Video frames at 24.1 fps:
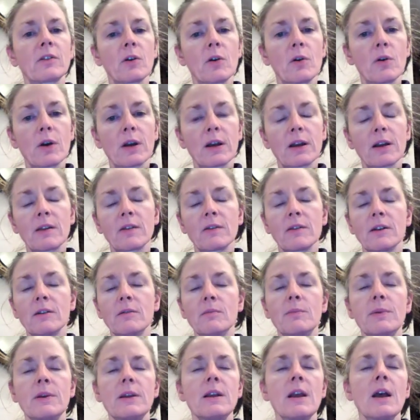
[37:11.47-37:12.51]
so it can
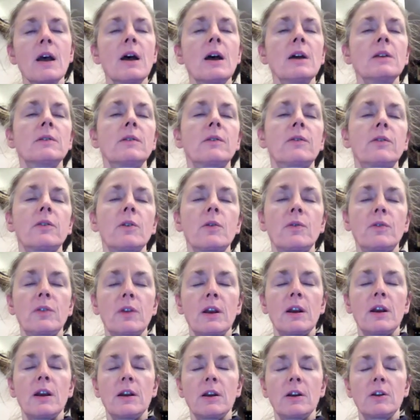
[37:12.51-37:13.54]
then be
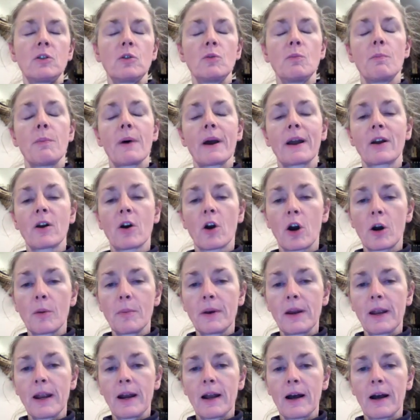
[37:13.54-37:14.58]
dissociated into
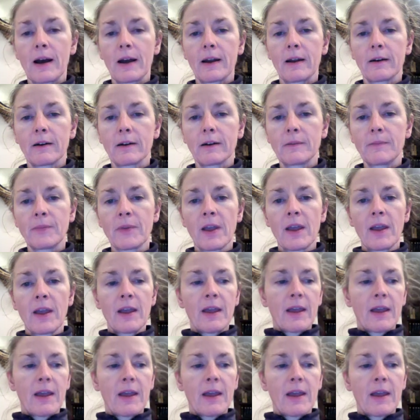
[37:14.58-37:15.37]
bicarbonate ion,